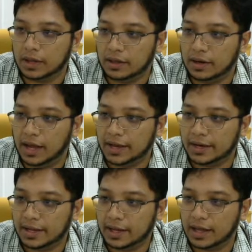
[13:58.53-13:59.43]

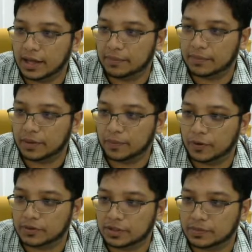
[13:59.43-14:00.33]
lining up the
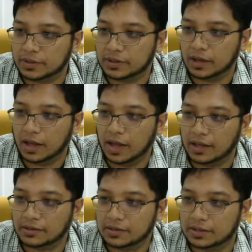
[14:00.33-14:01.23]
possible
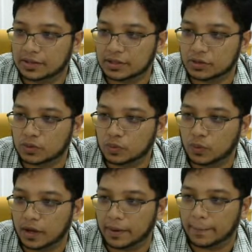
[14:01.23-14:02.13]
answer to 1.